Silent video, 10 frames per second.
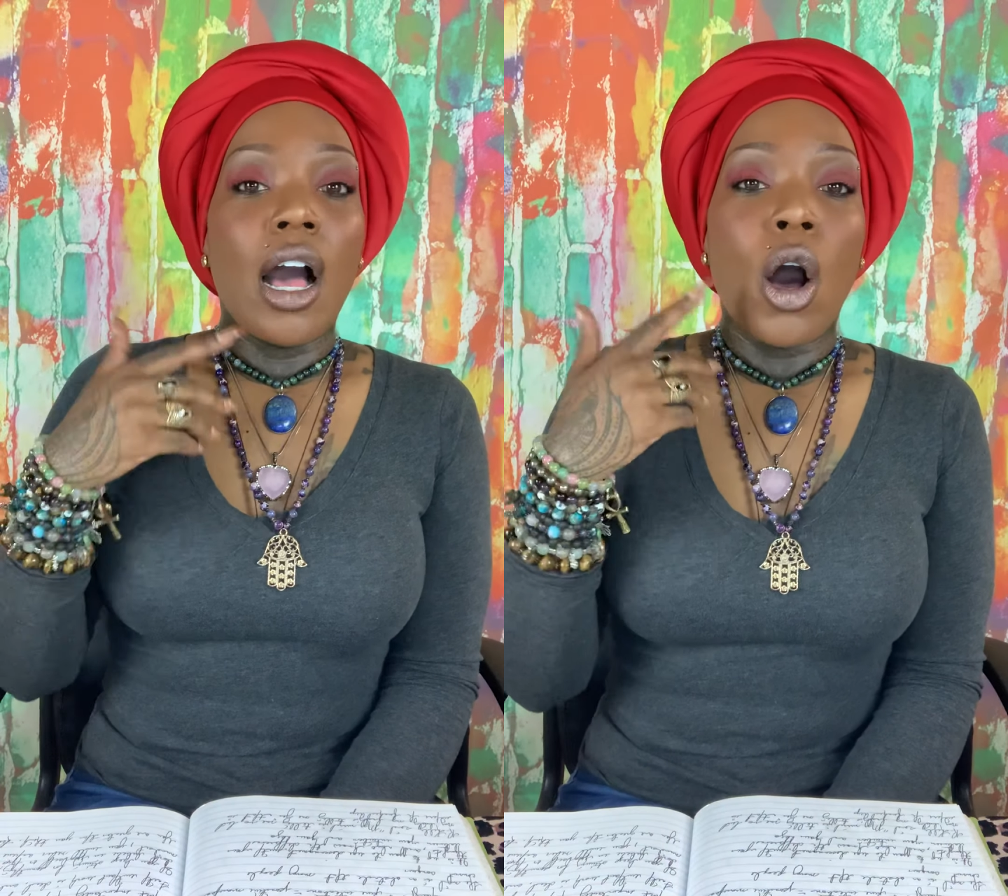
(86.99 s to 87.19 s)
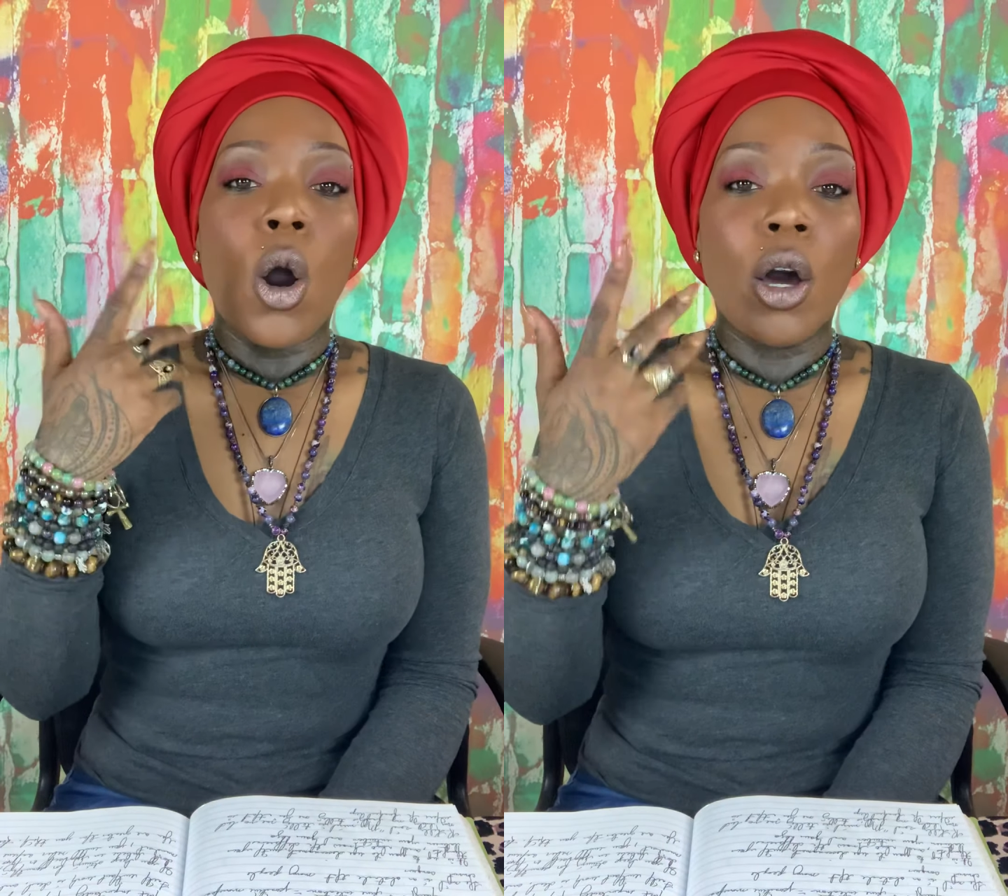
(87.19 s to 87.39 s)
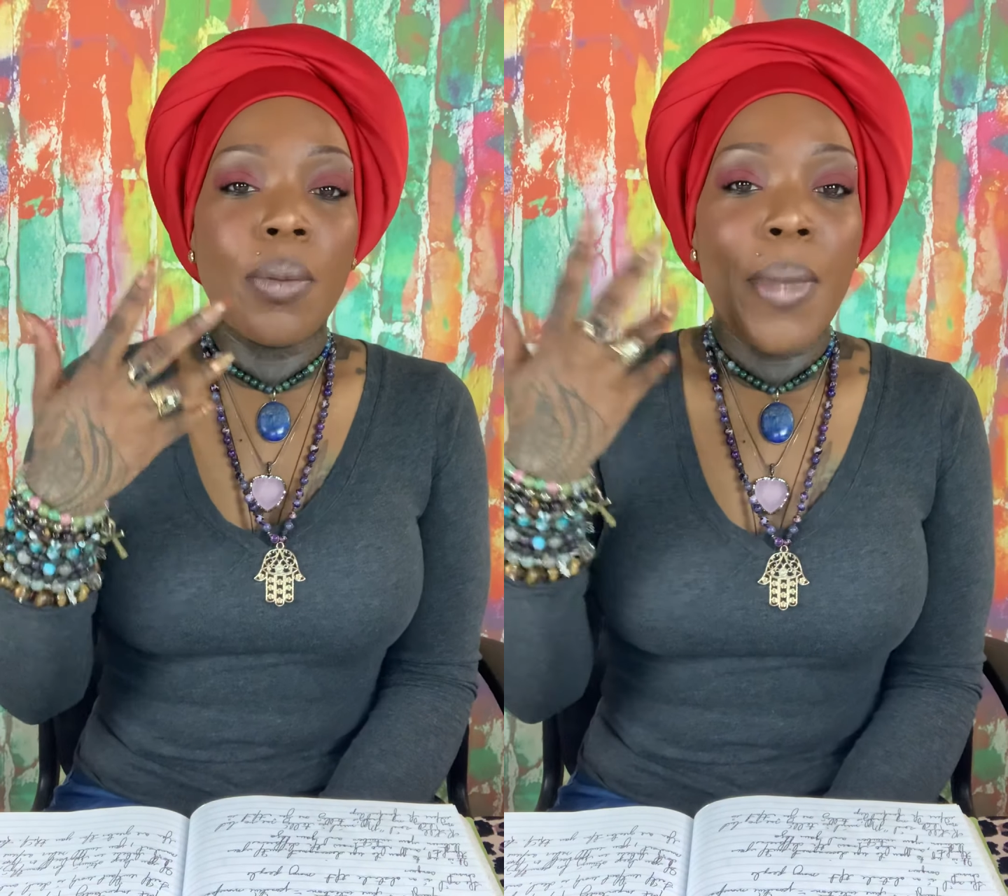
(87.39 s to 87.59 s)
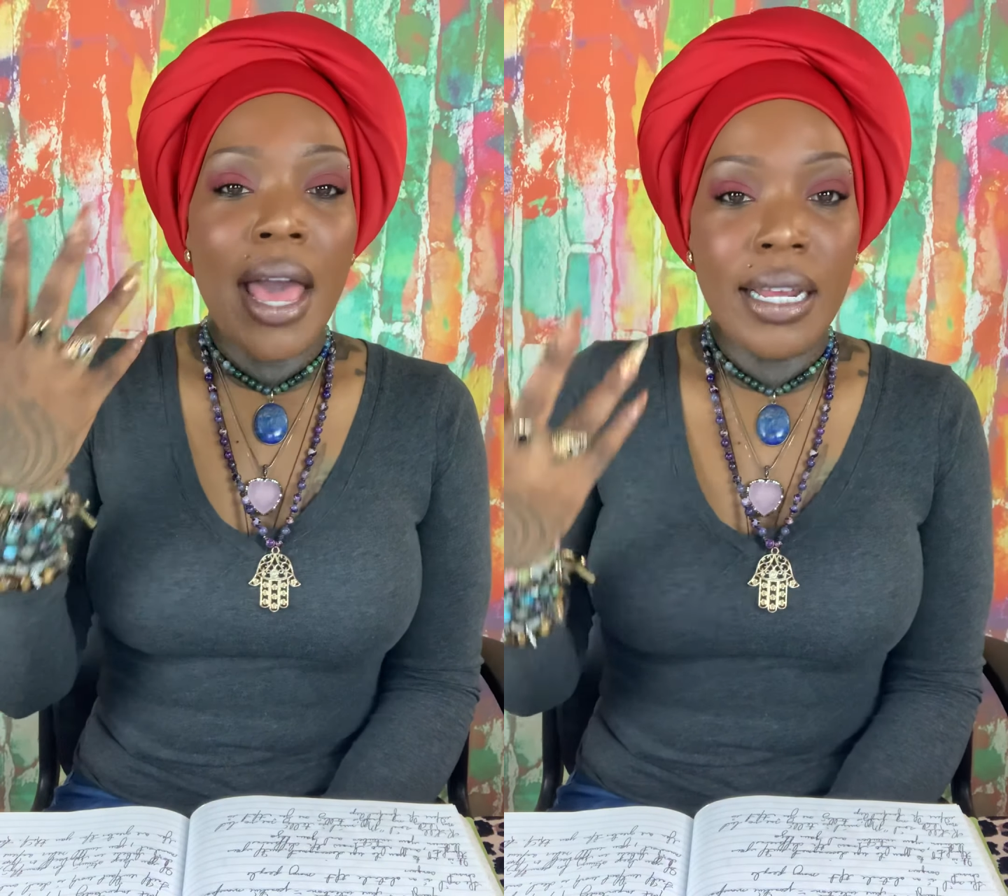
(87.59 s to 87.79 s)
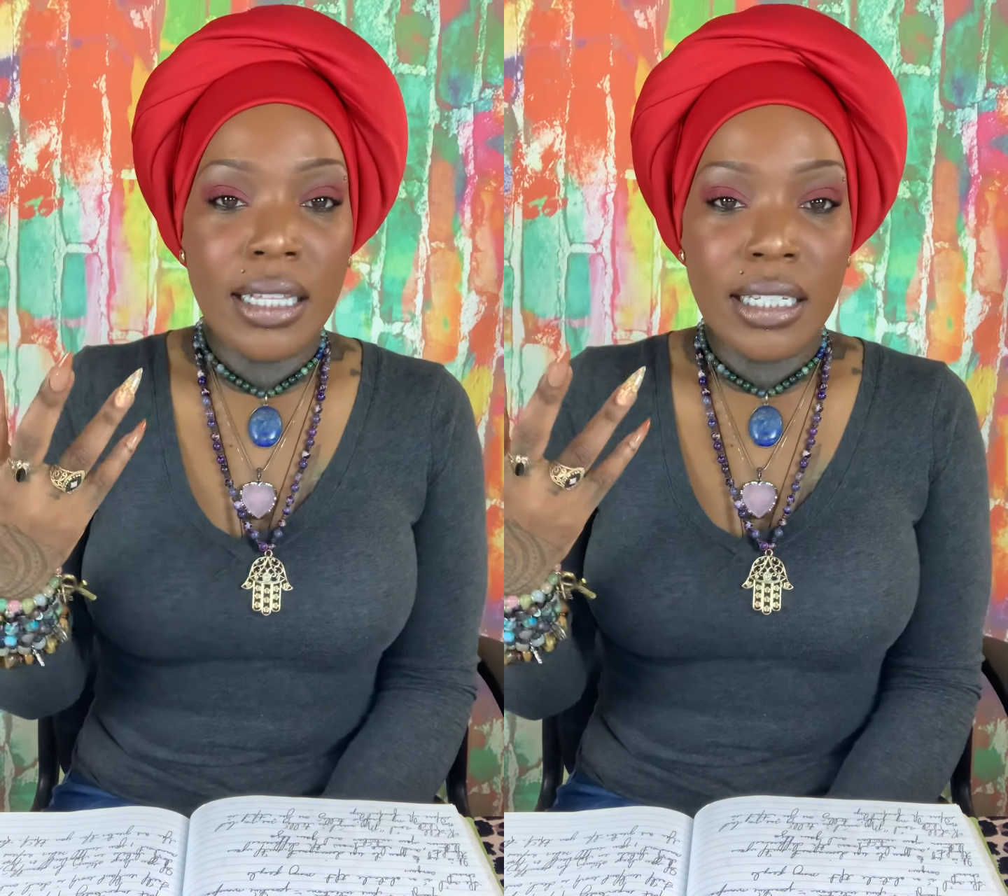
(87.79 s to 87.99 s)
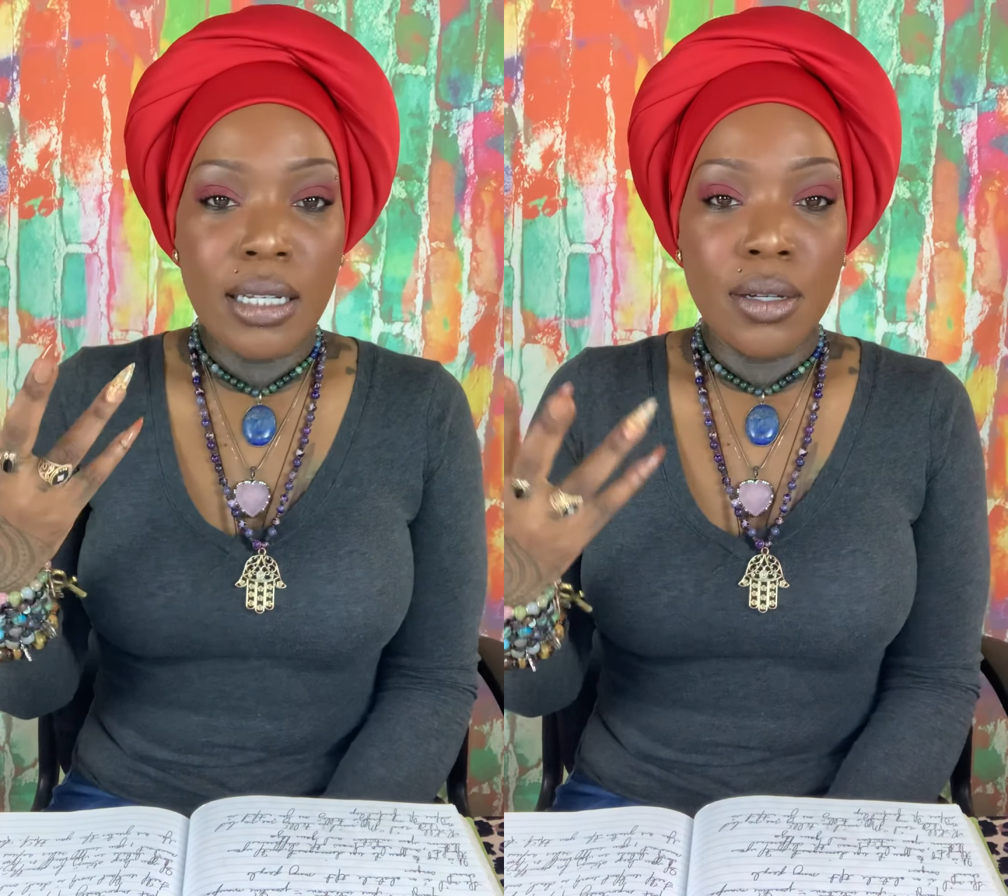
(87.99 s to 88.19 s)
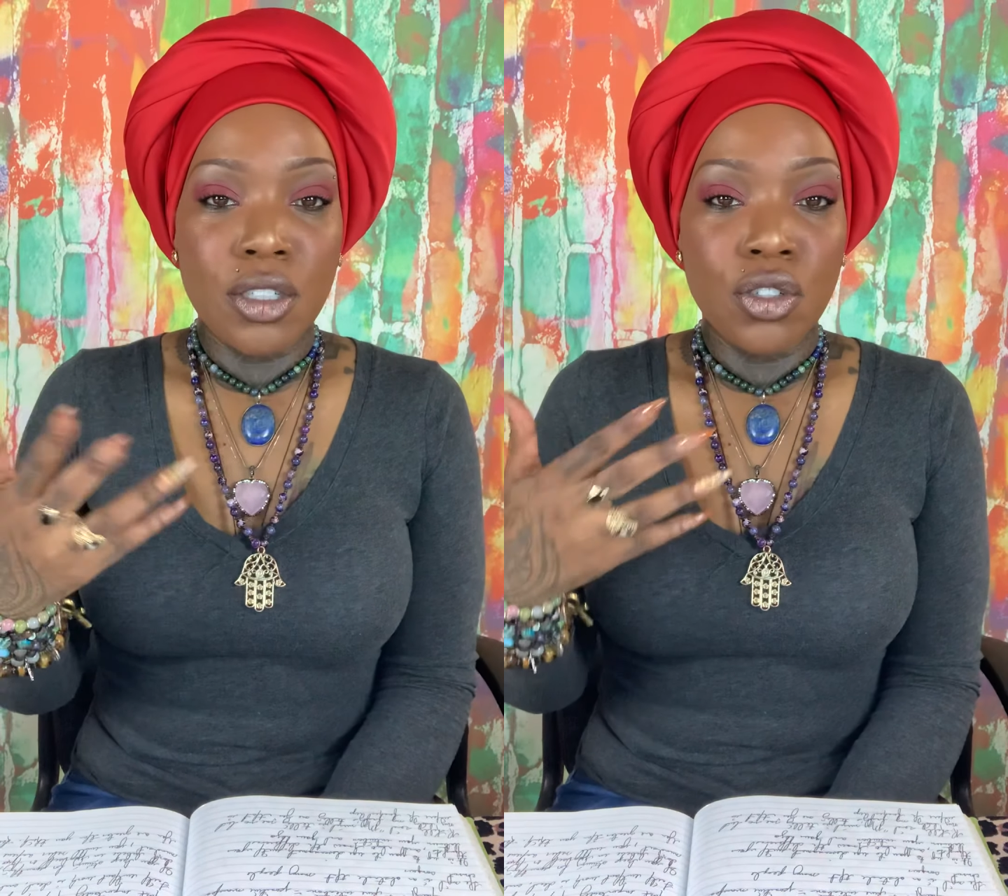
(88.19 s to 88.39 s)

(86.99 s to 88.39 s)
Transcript: Automatically,